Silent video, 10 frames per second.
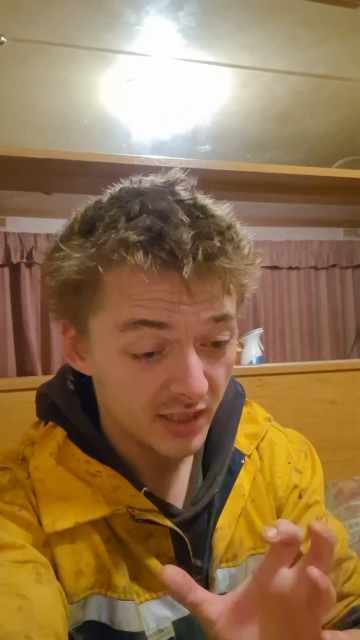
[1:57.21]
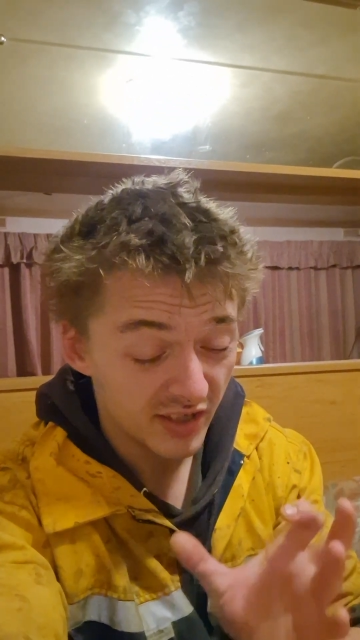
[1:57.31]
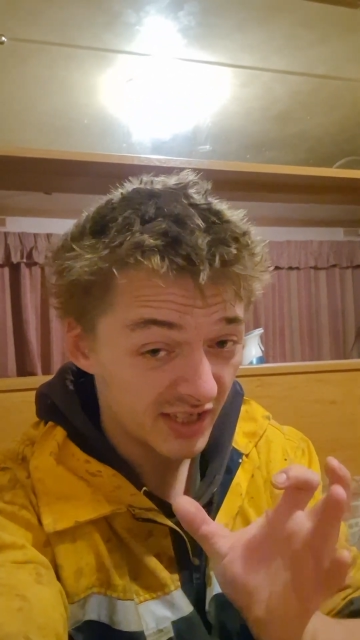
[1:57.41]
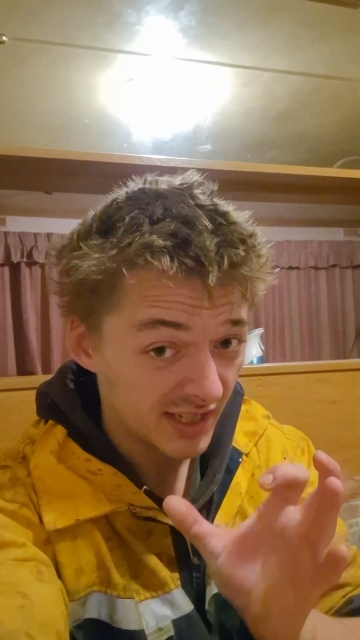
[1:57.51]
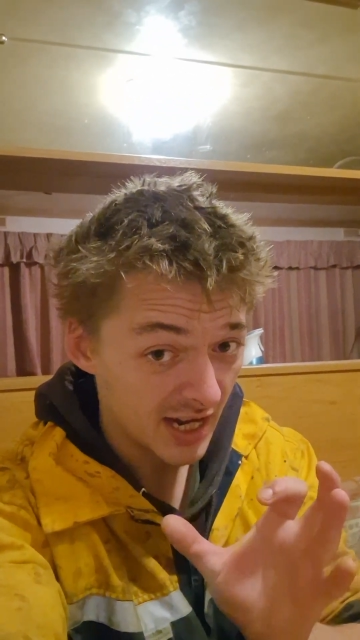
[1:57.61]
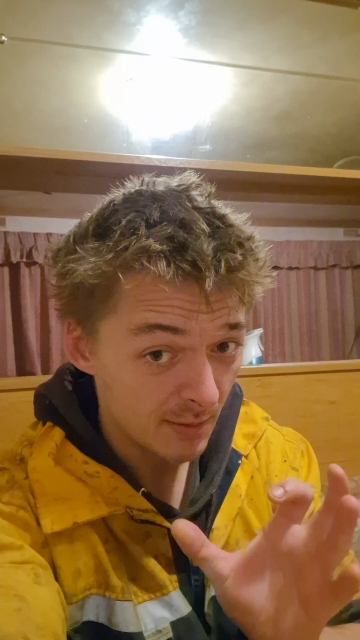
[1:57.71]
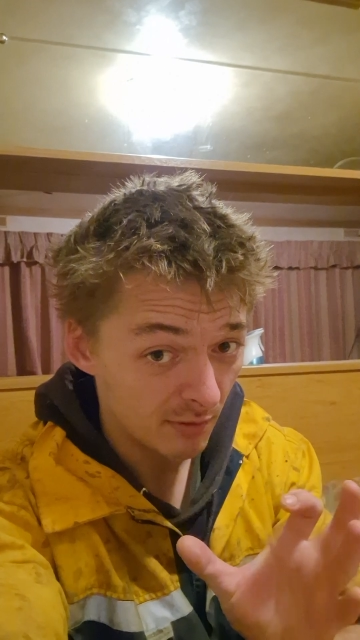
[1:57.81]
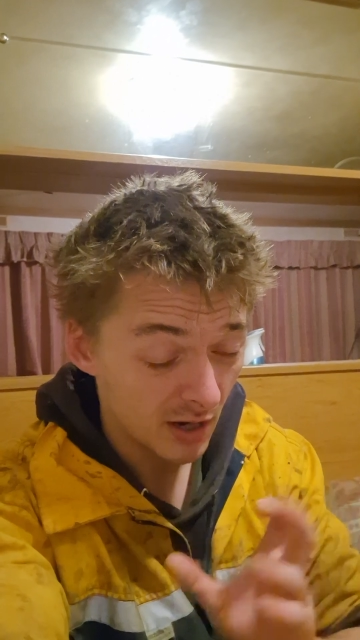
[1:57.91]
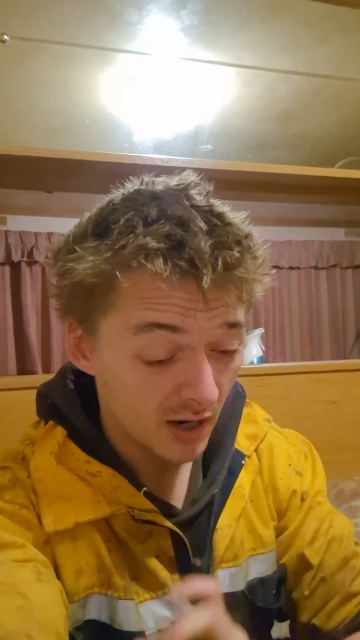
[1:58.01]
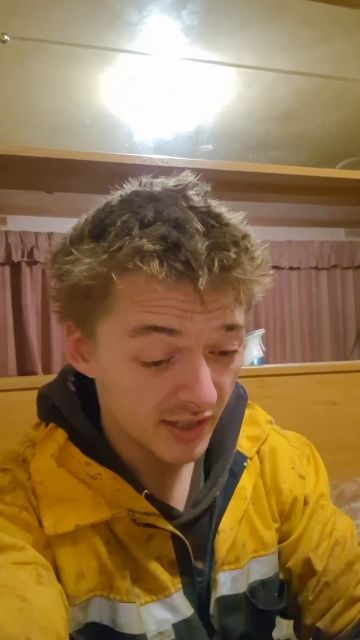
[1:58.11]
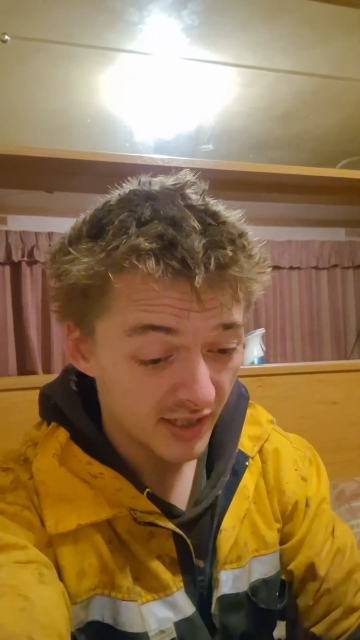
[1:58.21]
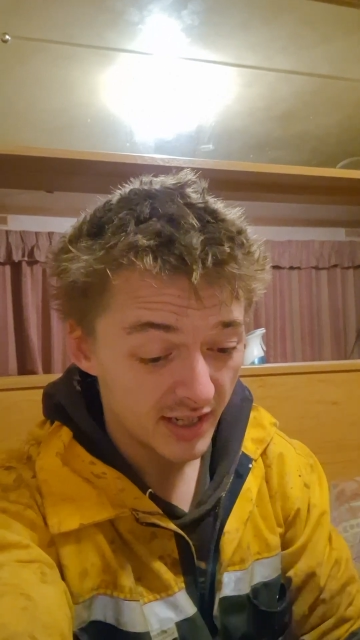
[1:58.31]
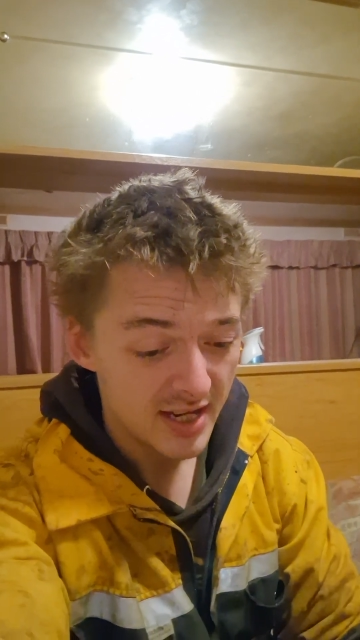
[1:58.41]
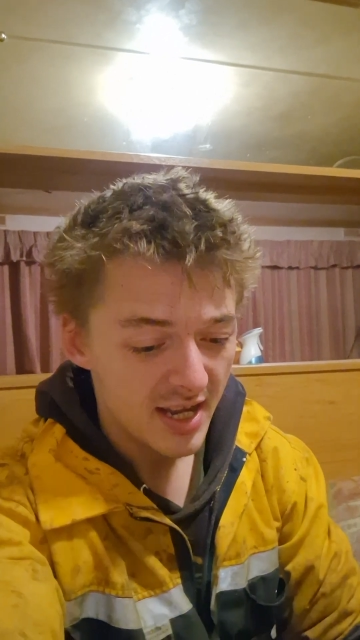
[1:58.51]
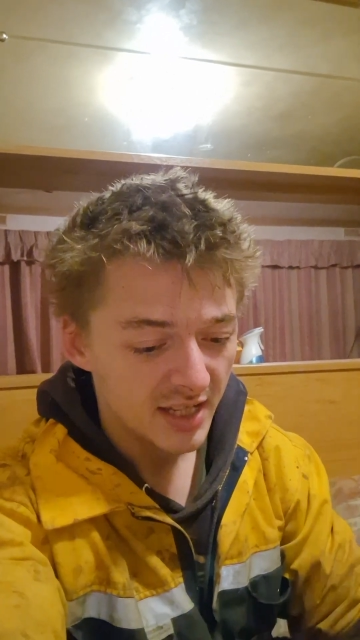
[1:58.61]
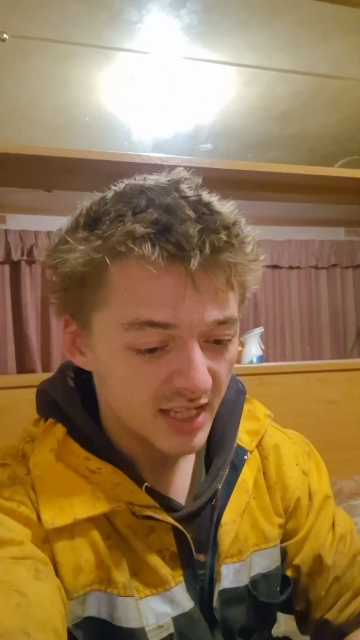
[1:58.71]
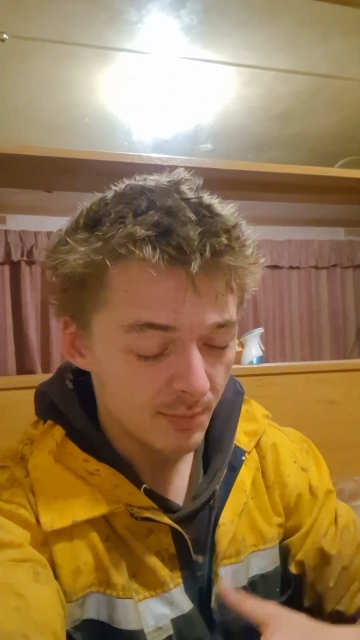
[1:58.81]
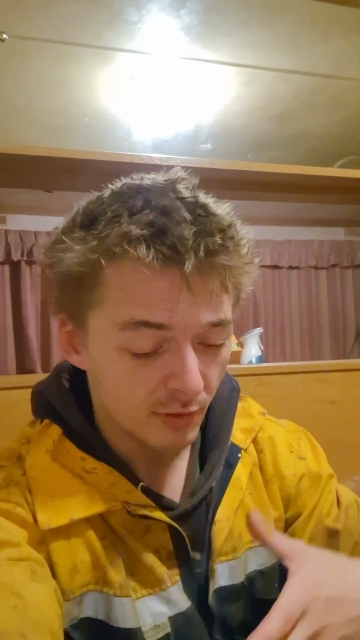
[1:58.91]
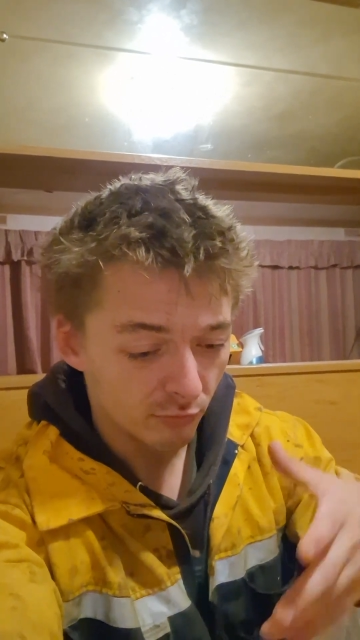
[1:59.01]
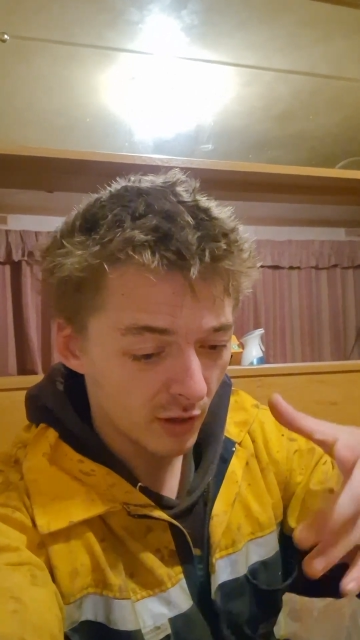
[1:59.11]
to stabilize it, to
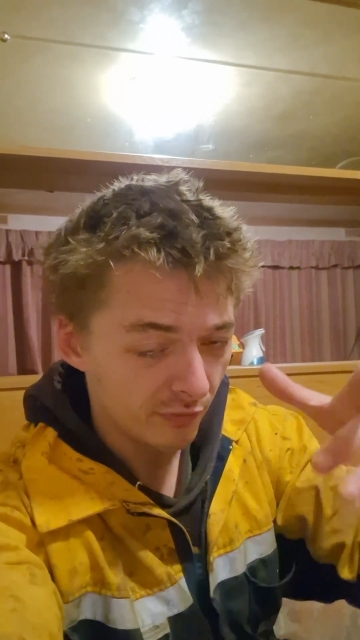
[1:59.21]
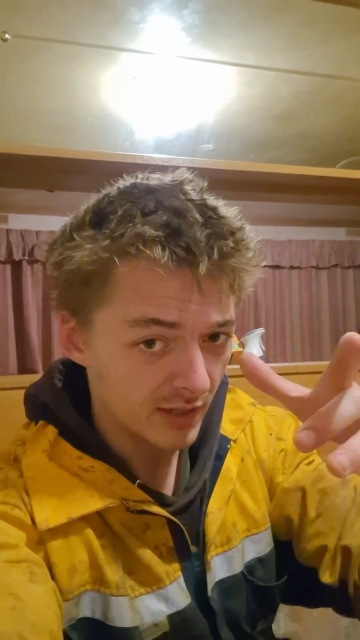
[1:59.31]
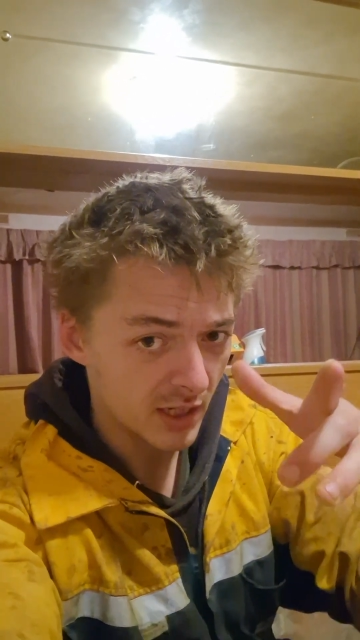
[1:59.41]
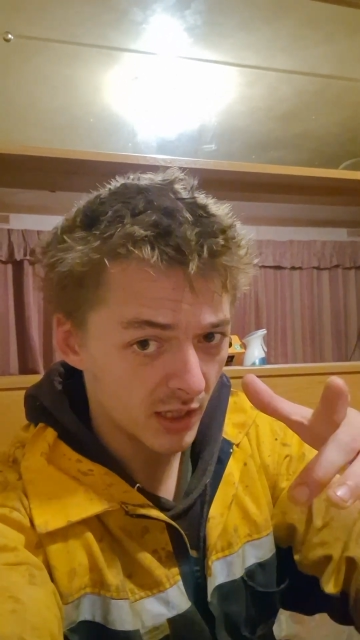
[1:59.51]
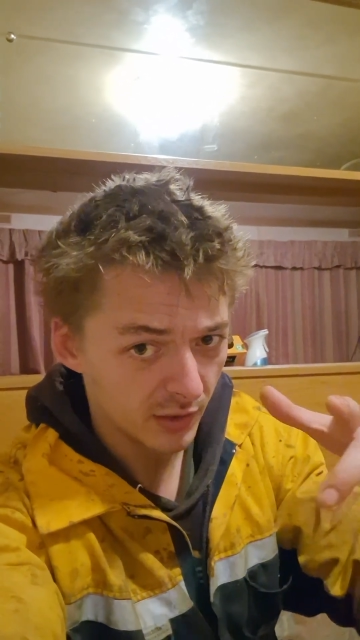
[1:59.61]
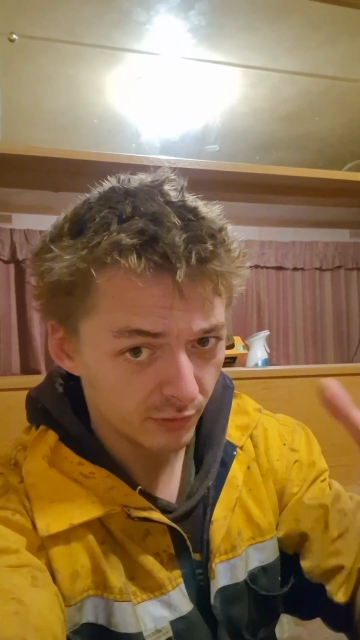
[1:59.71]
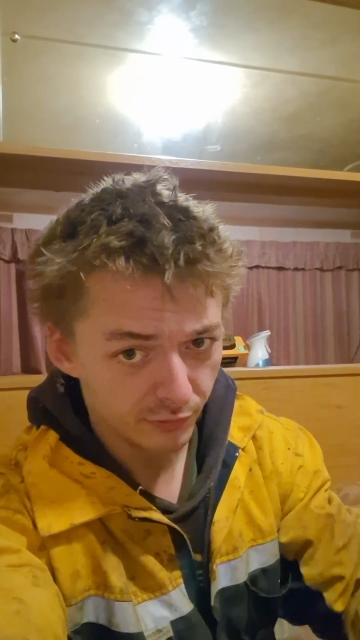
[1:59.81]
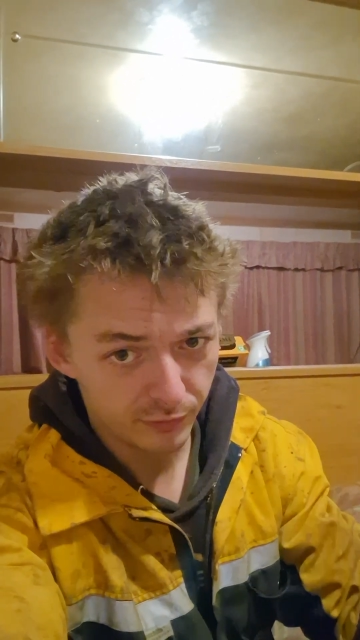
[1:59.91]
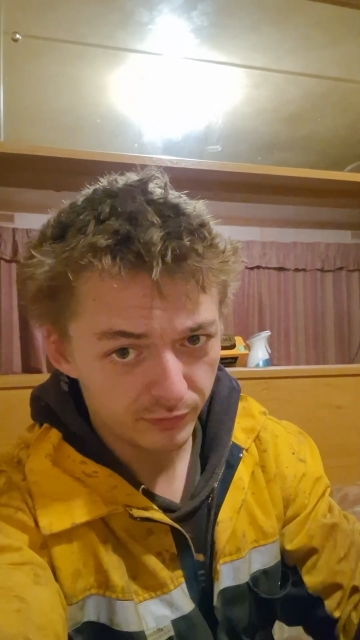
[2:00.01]
keep it roughly kind of,